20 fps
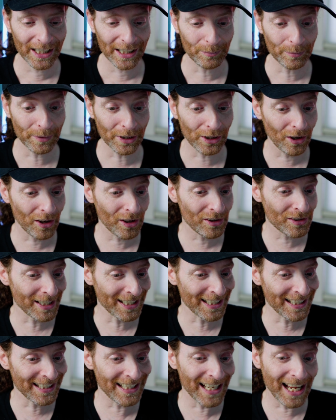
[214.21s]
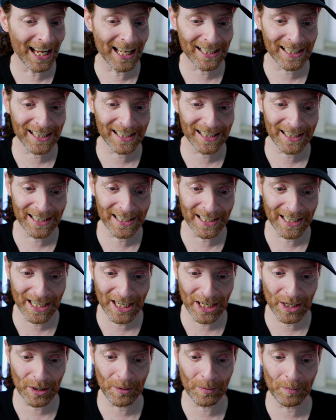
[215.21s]
because it does
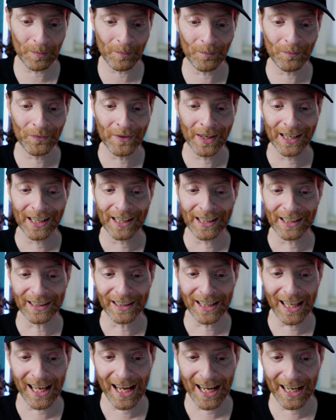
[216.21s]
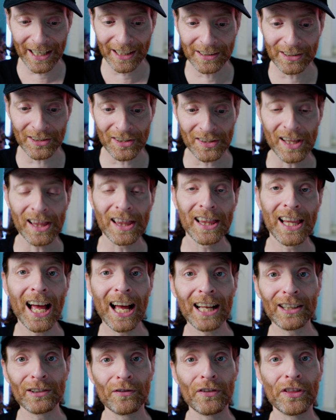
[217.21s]
seem like there's a
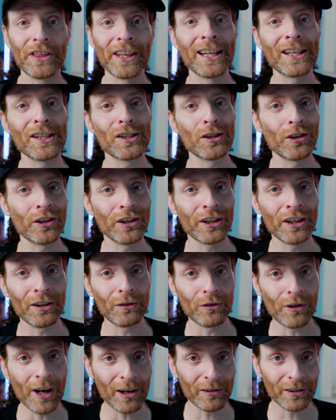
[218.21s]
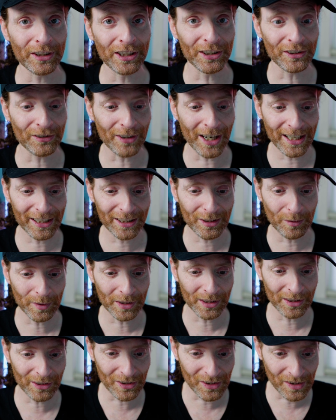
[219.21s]
lot of things going around here, right? I
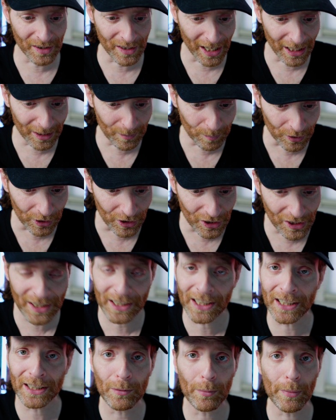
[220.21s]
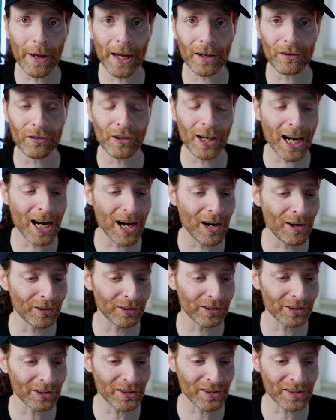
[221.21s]
mean, there's that person in the
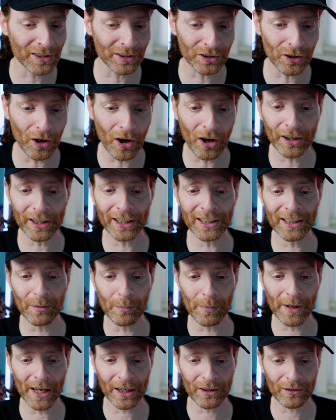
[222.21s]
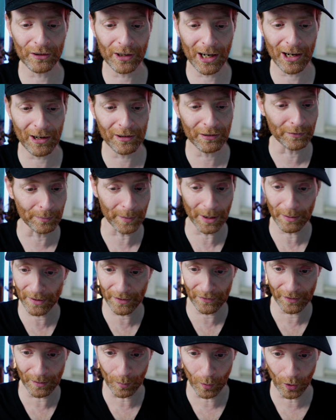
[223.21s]
background, there's a dog in the background, maybe
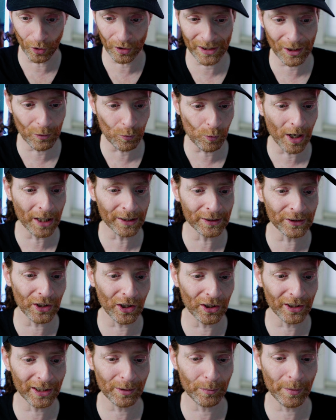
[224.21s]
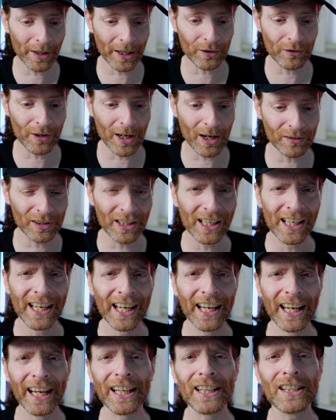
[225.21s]
even more than one dog in the background,
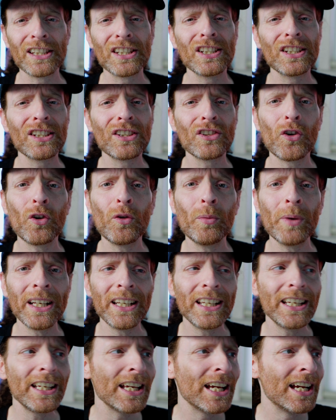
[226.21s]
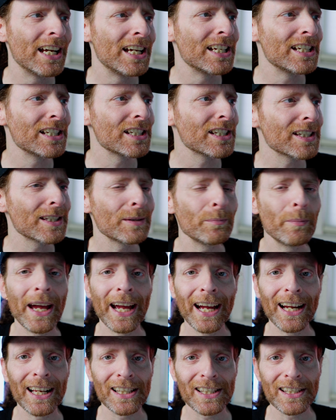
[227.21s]
and so many
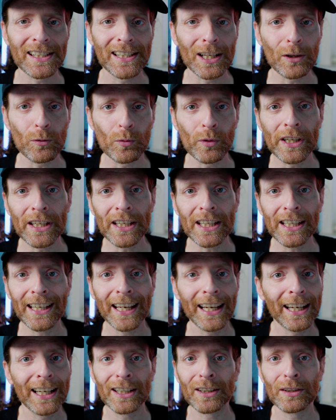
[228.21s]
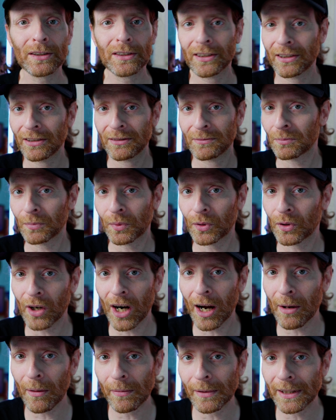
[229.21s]
smells that we can't
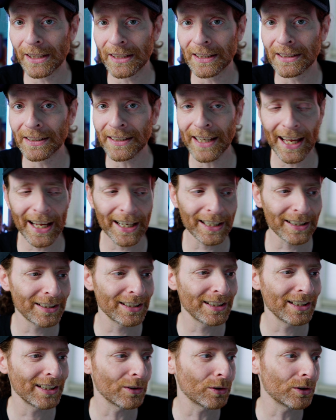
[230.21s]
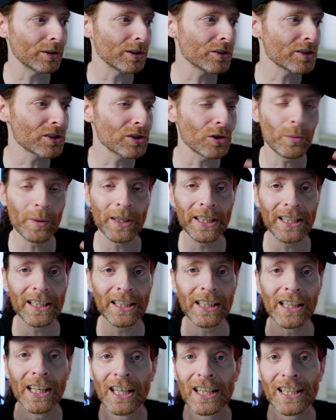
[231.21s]
probably detect, or so
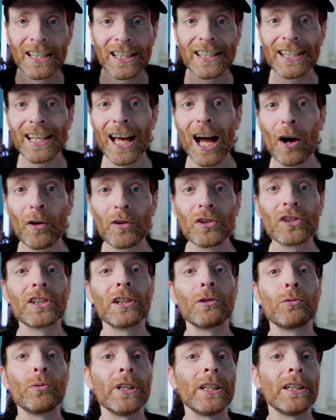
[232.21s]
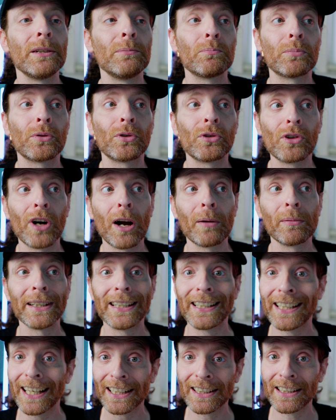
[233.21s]
many sounds that we probably
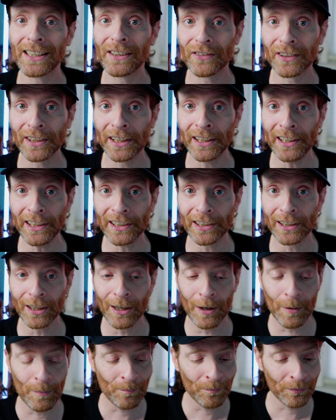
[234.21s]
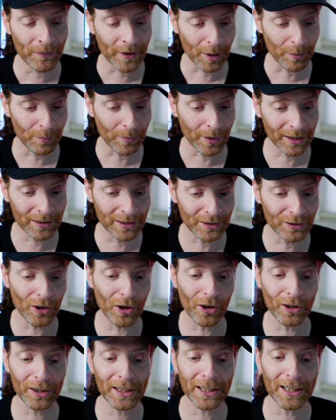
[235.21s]
can't even hear. But the
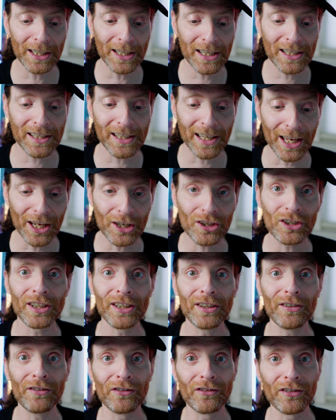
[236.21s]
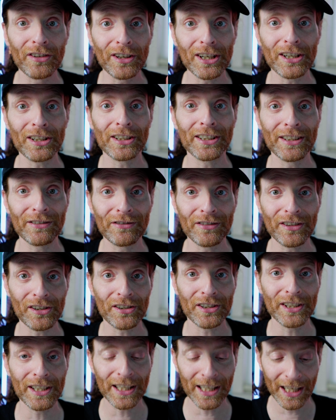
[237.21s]
dog is actually very,
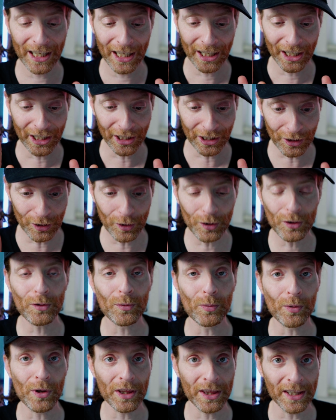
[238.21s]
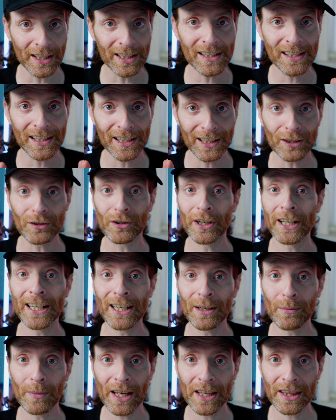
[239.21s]
very good with this
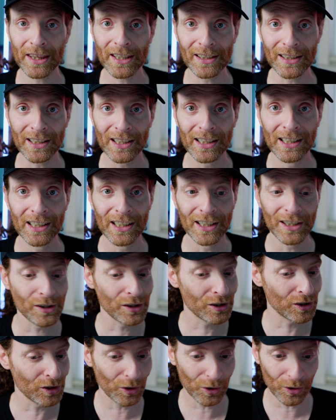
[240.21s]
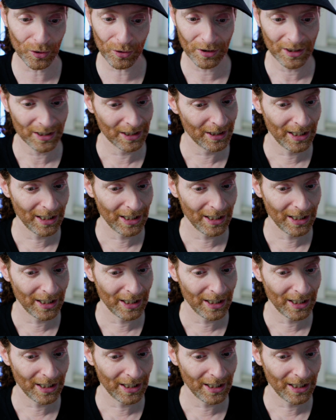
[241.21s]
training method. So